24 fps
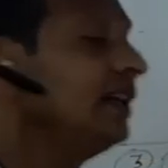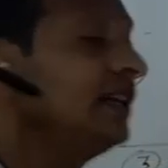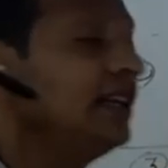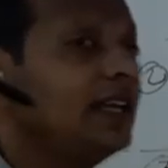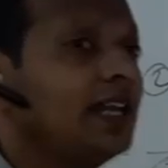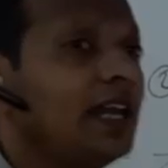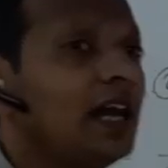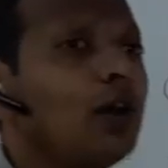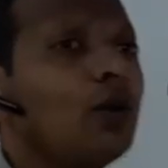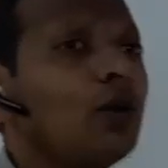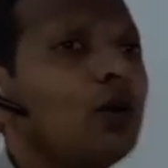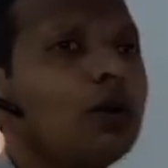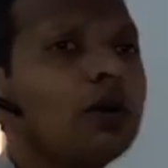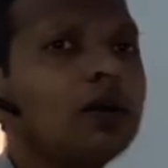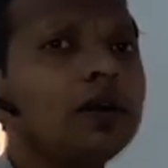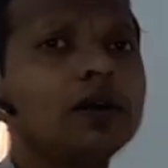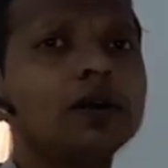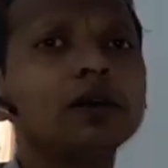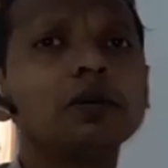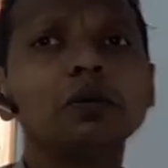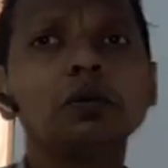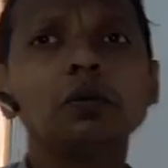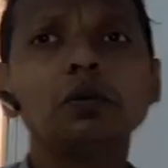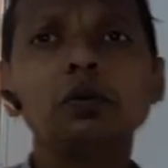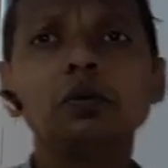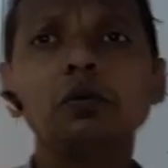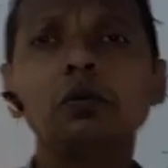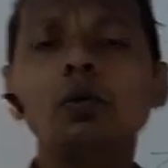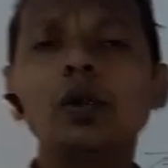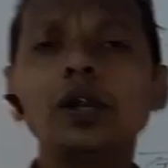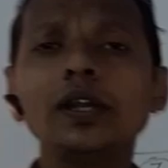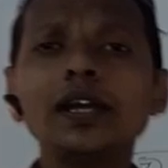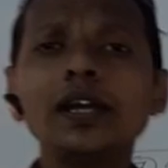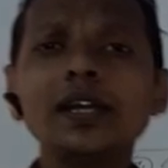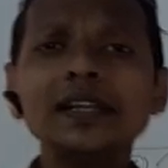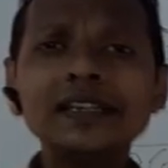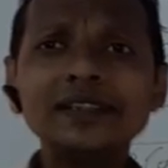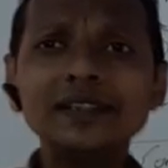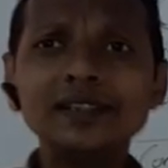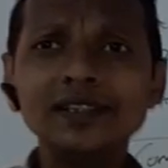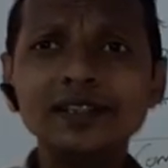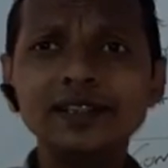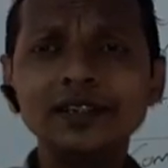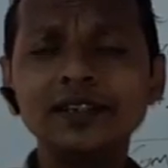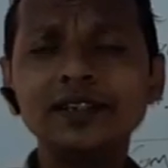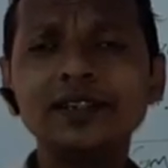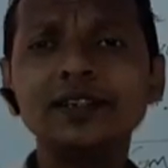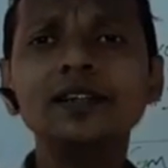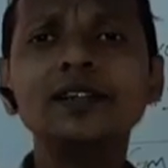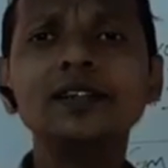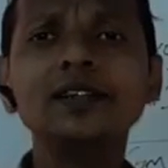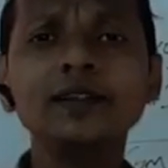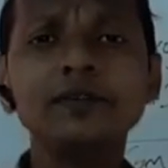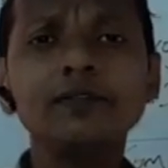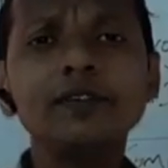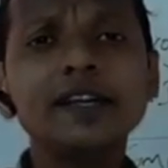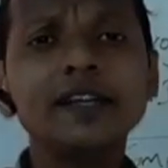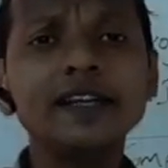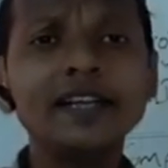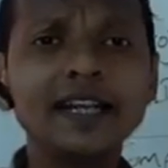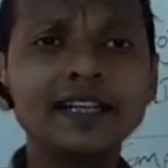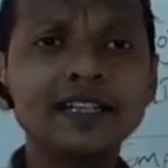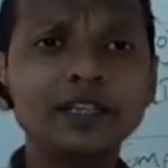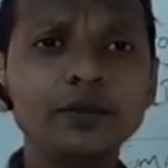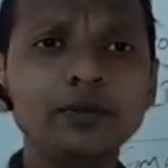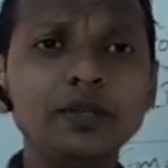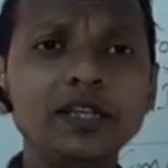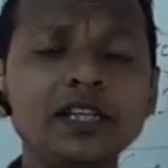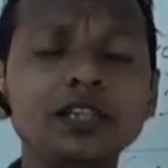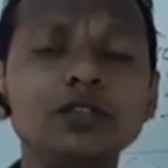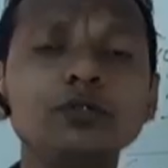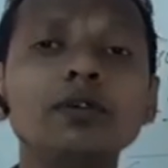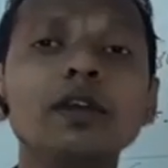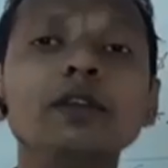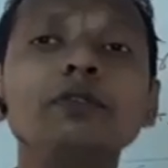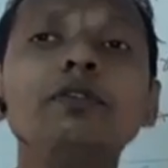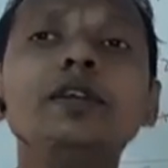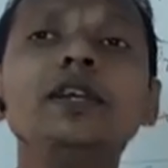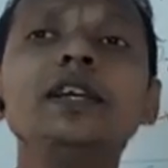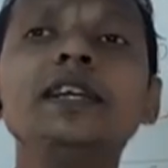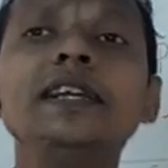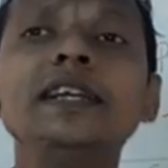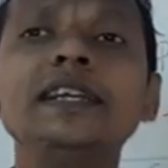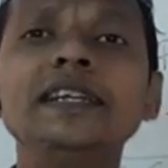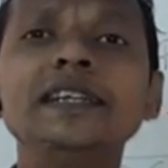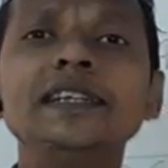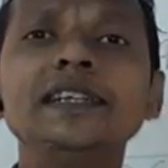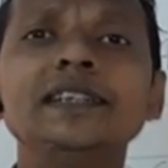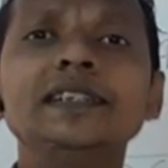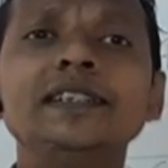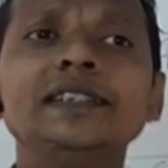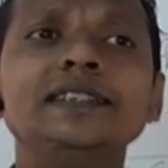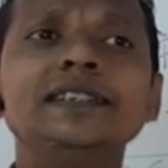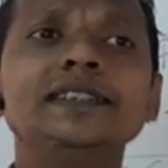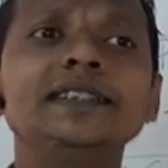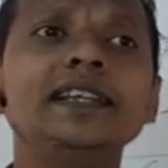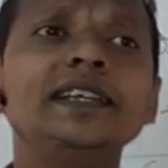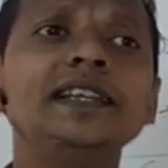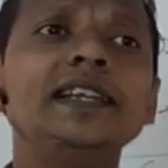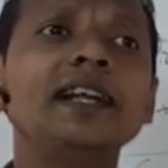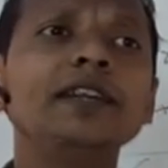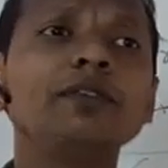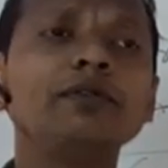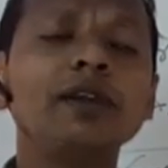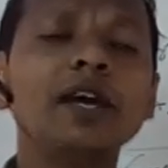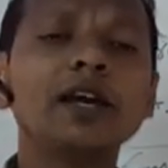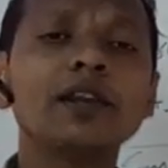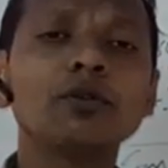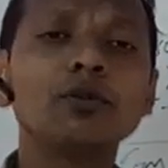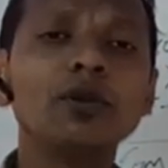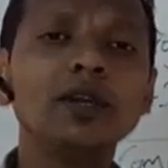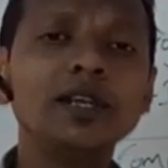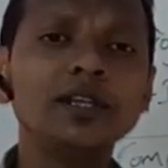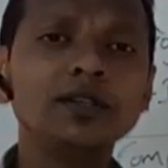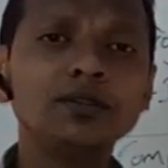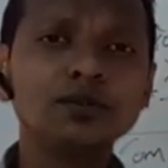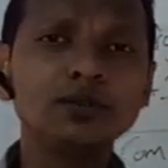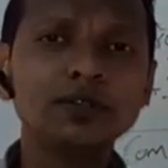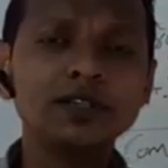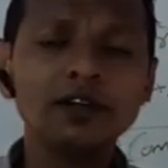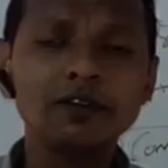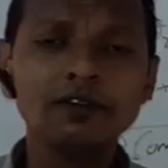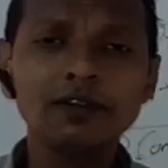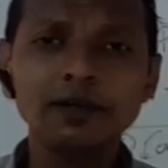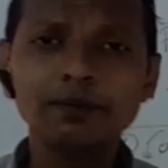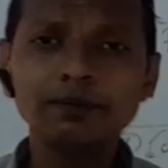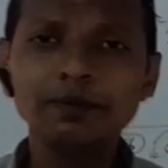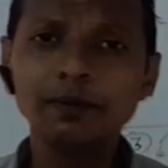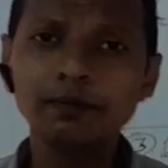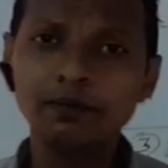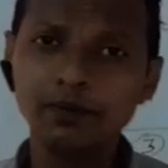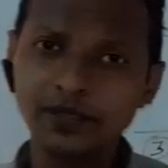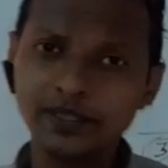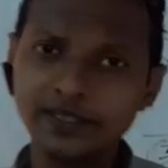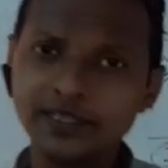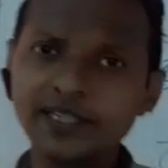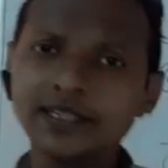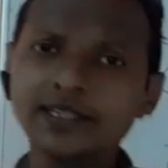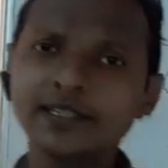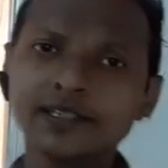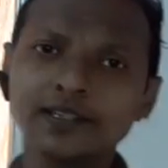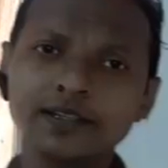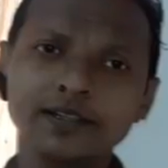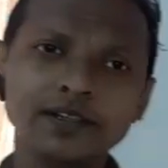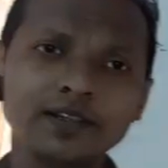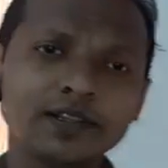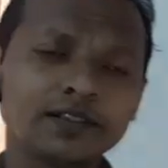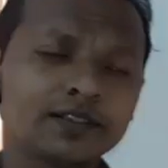Now, what are the different activities when we say that we are going to develop a project or a